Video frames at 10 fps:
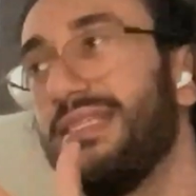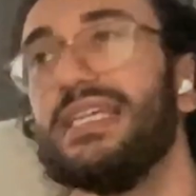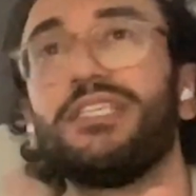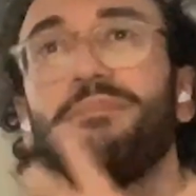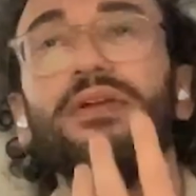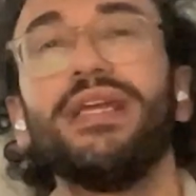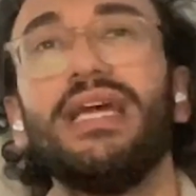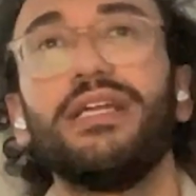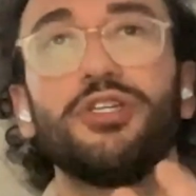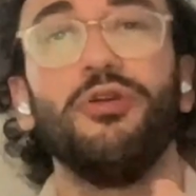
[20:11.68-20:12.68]
the
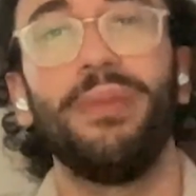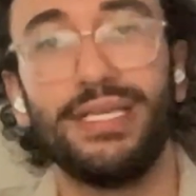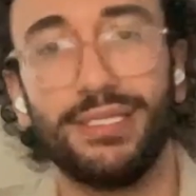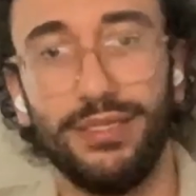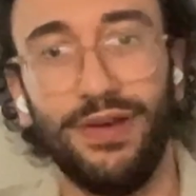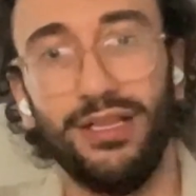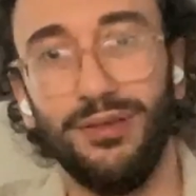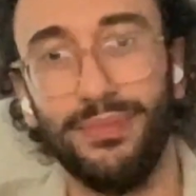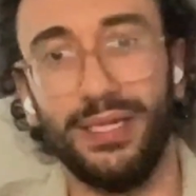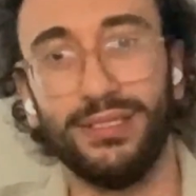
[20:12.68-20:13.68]
experiential based
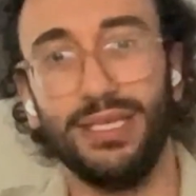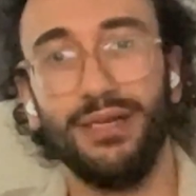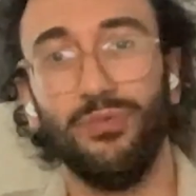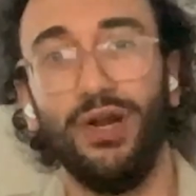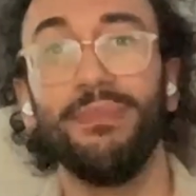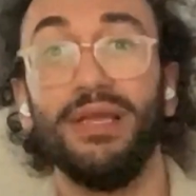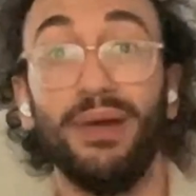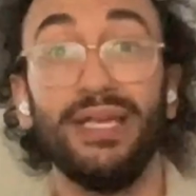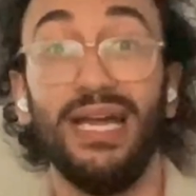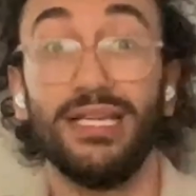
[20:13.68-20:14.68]
development. And what I mean
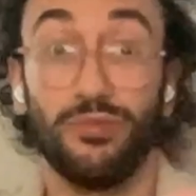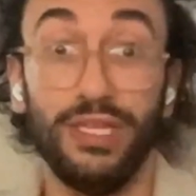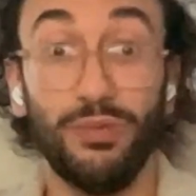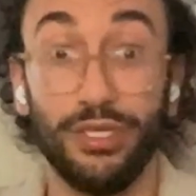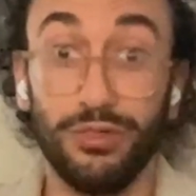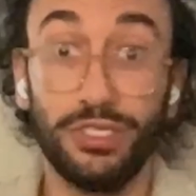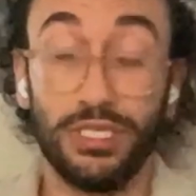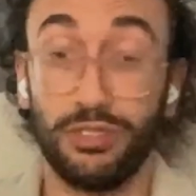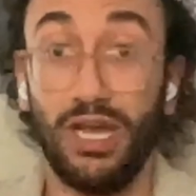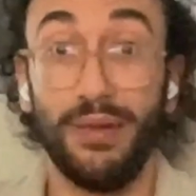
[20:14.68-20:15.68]
by that is really what you just
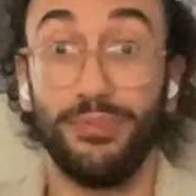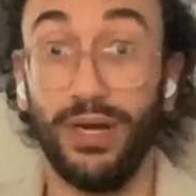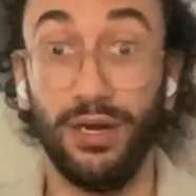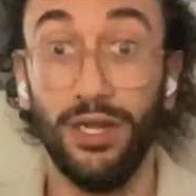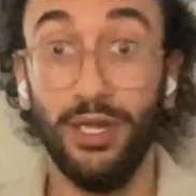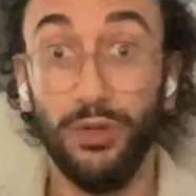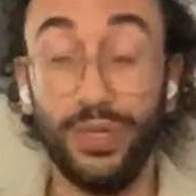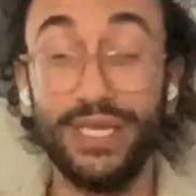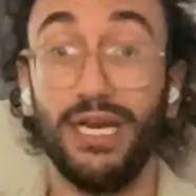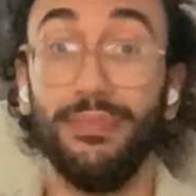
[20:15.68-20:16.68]
described, where
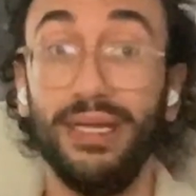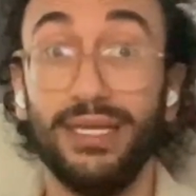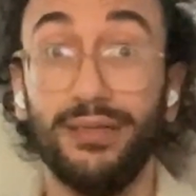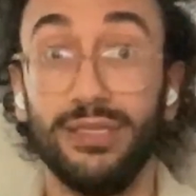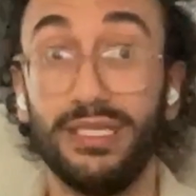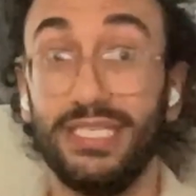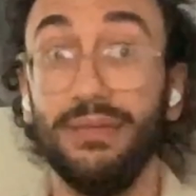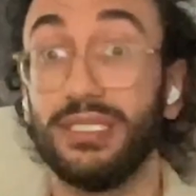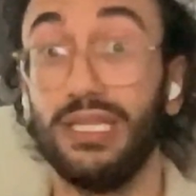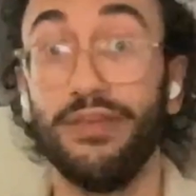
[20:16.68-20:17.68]
we come in, the
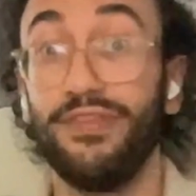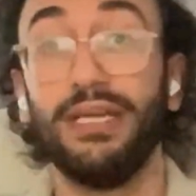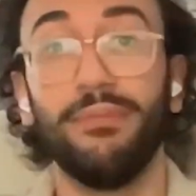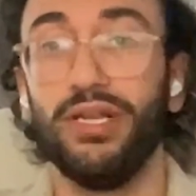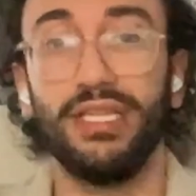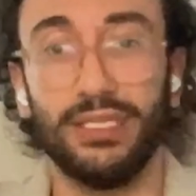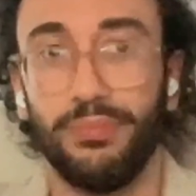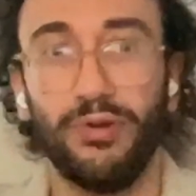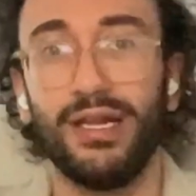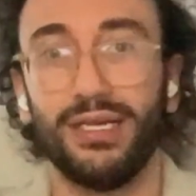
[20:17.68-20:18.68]
team is living and breathing the
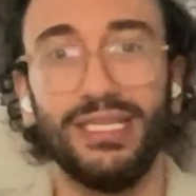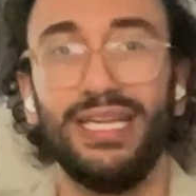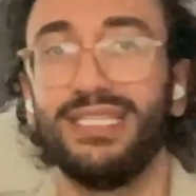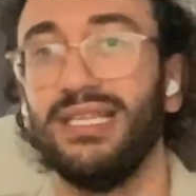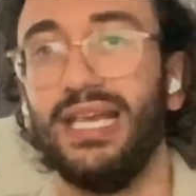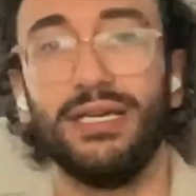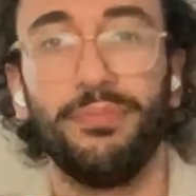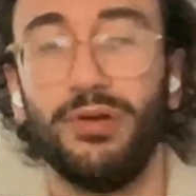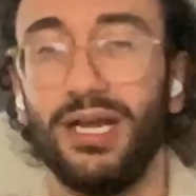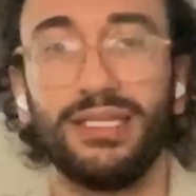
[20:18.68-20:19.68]
product. It isn't like a
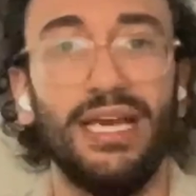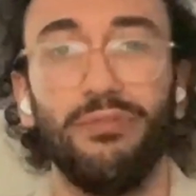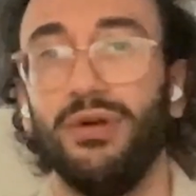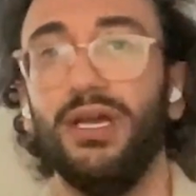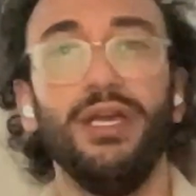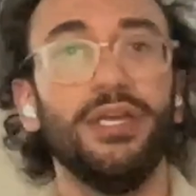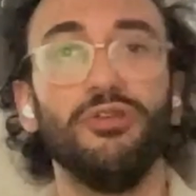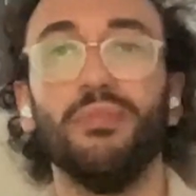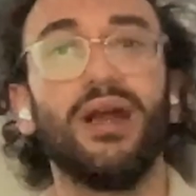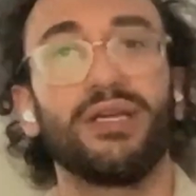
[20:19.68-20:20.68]
product that
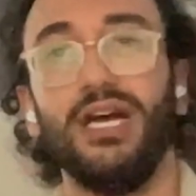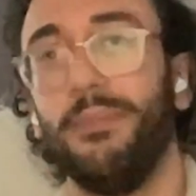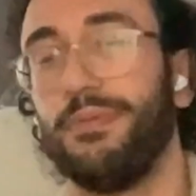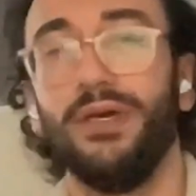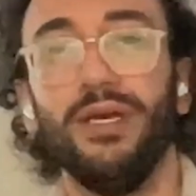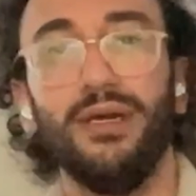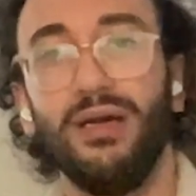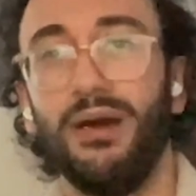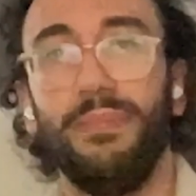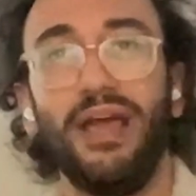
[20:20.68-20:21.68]
you mark up
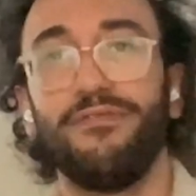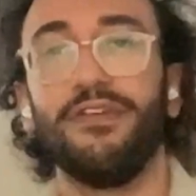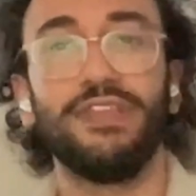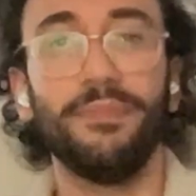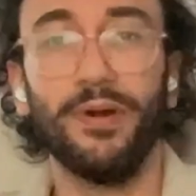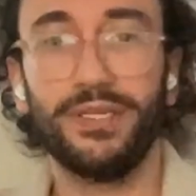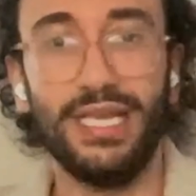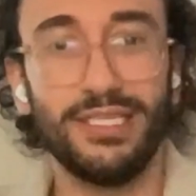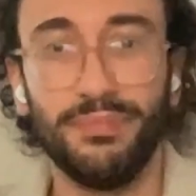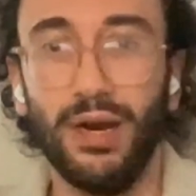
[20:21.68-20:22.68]
by
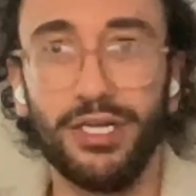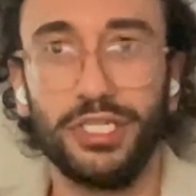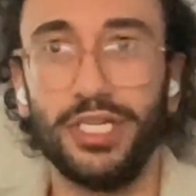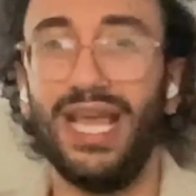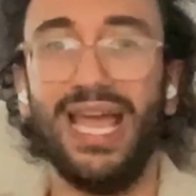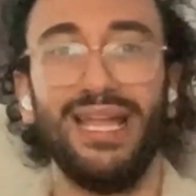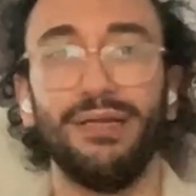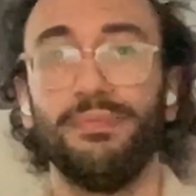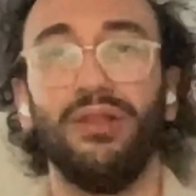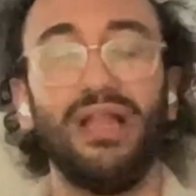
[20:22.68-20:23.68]
50% margin
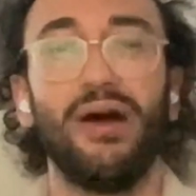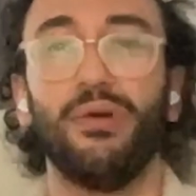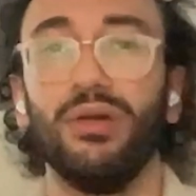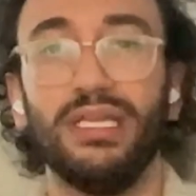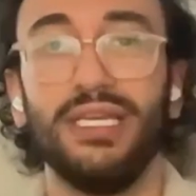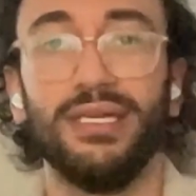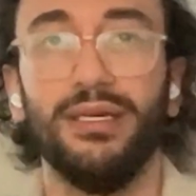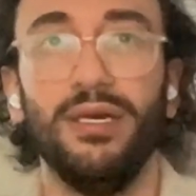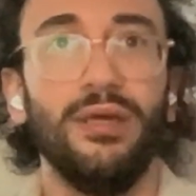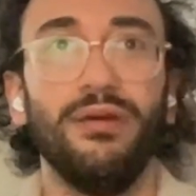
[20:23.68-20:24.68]
and bill hourly
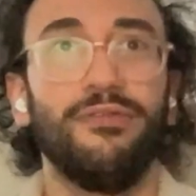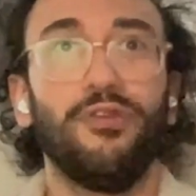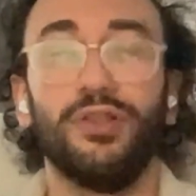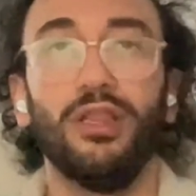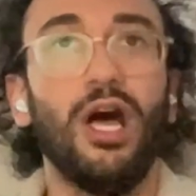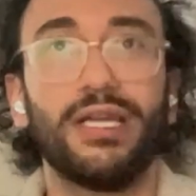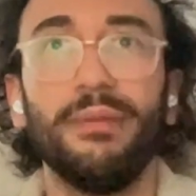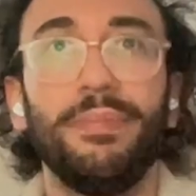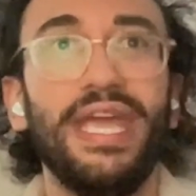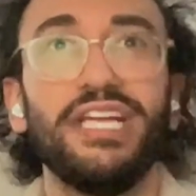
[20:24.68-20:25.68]
for the
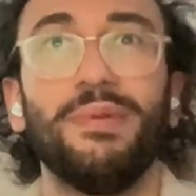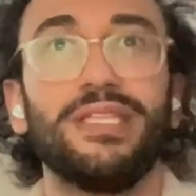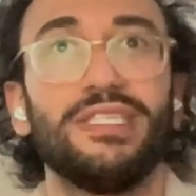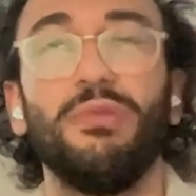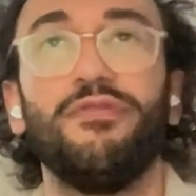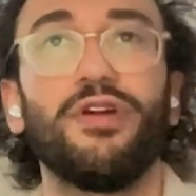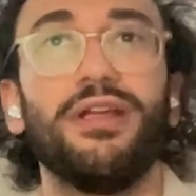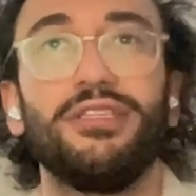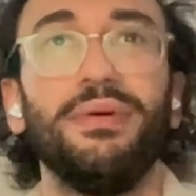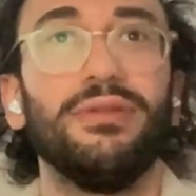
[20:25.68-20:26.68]
login page, but someone
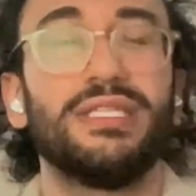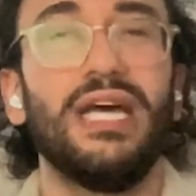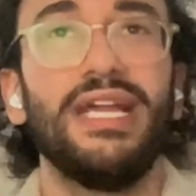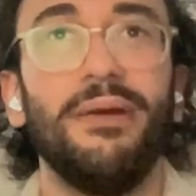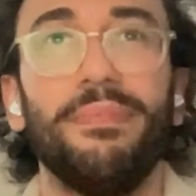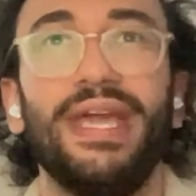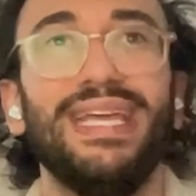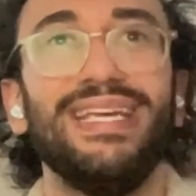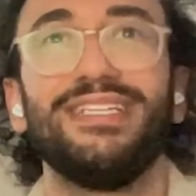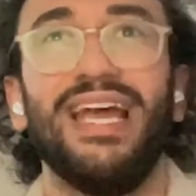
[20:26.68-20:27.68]
forgot to build the sign up
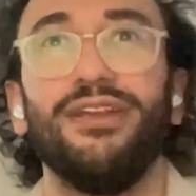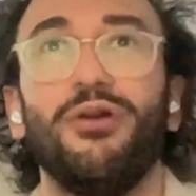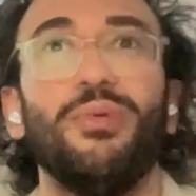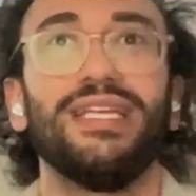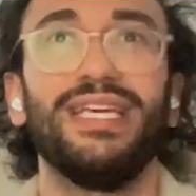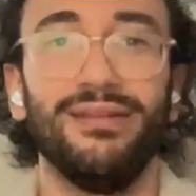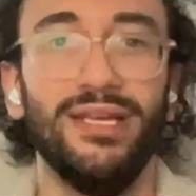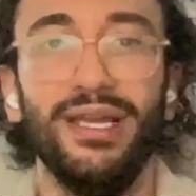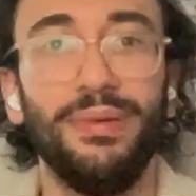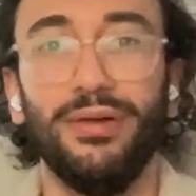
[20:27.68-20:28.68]
page and no one can
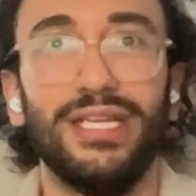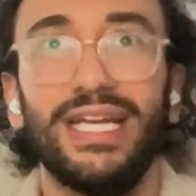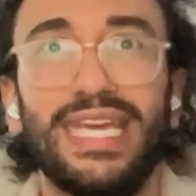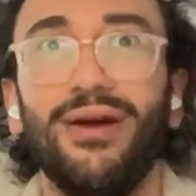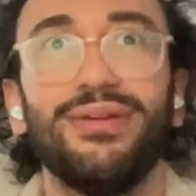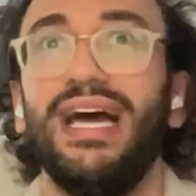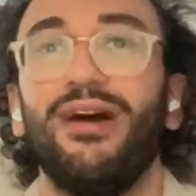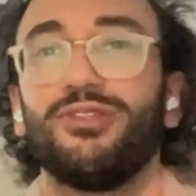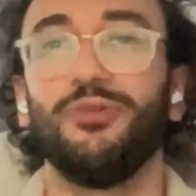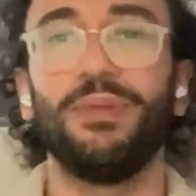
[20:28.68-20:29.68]
build an account
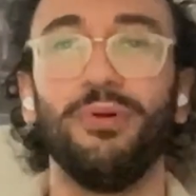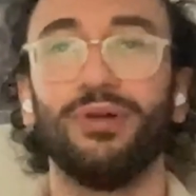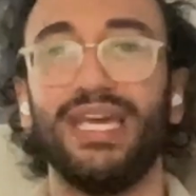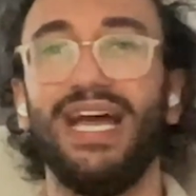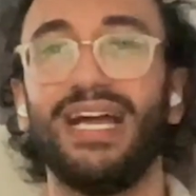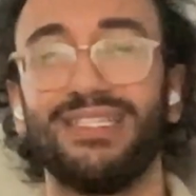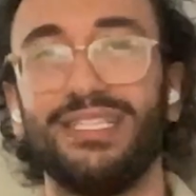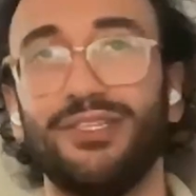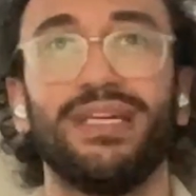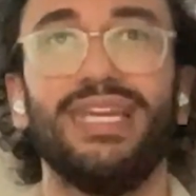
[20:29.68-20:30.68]
now, so people can't
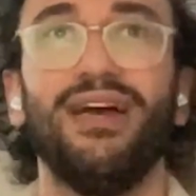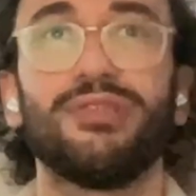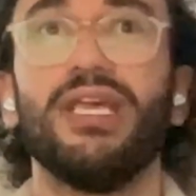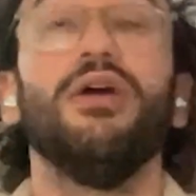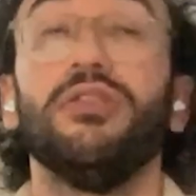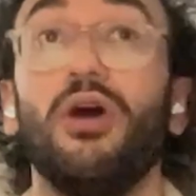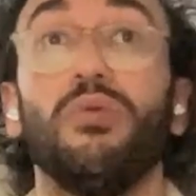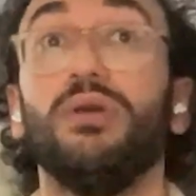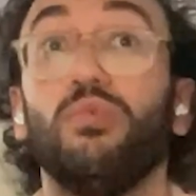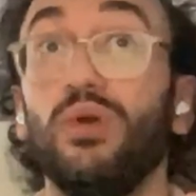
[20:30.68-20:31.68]
access their accounts. No,
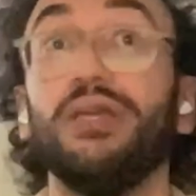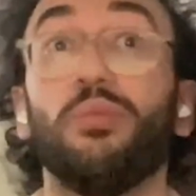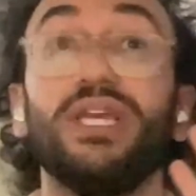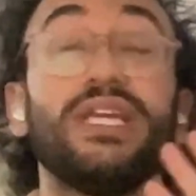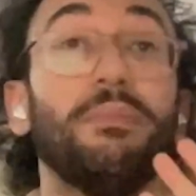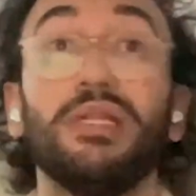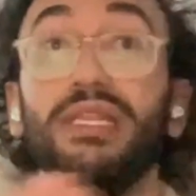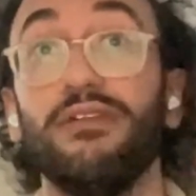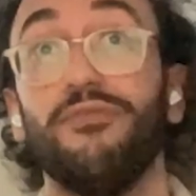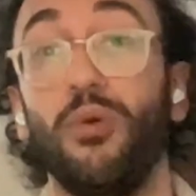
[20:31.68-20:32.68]
we
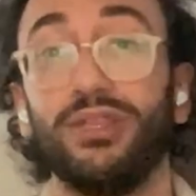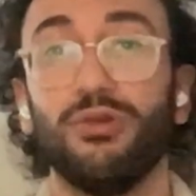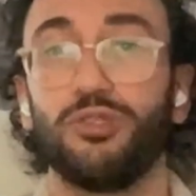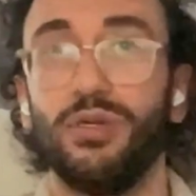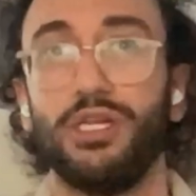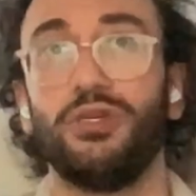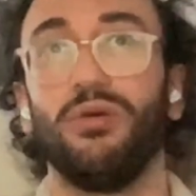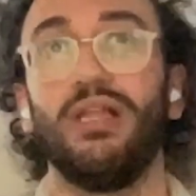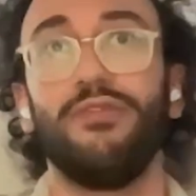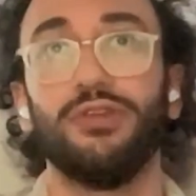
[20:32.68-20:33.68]
completely avoid those
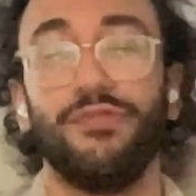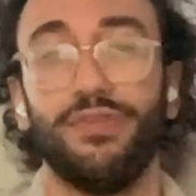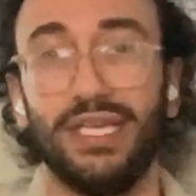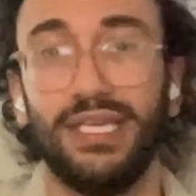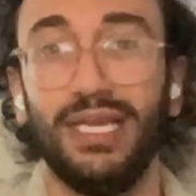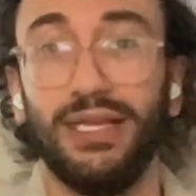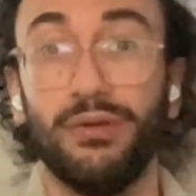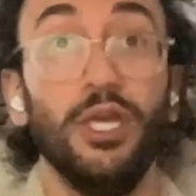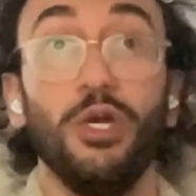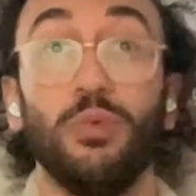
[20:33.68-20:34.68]
traditional levels of thinking,
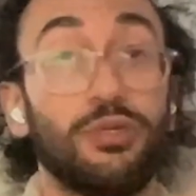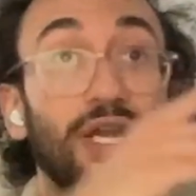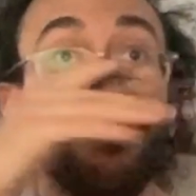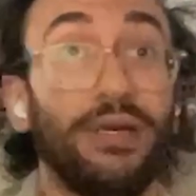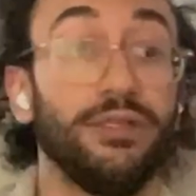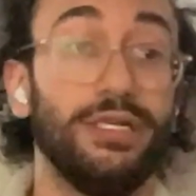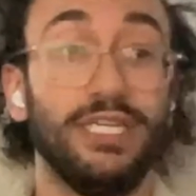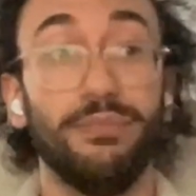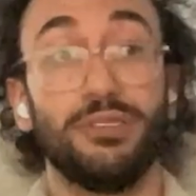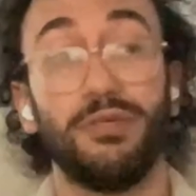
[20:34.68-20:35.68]
and we try to build our
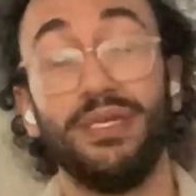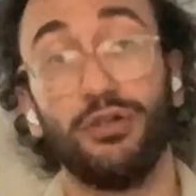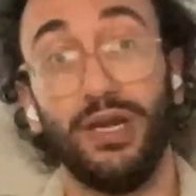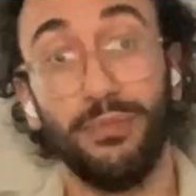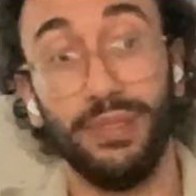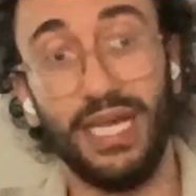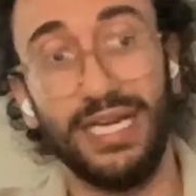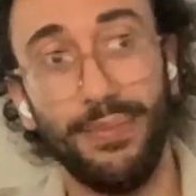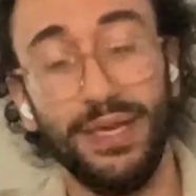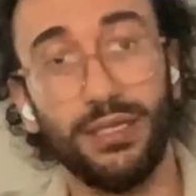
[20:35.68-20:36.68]
teams to be incredibly
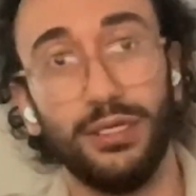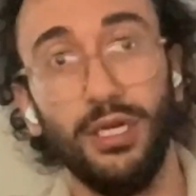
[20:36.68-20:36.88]
dynamic.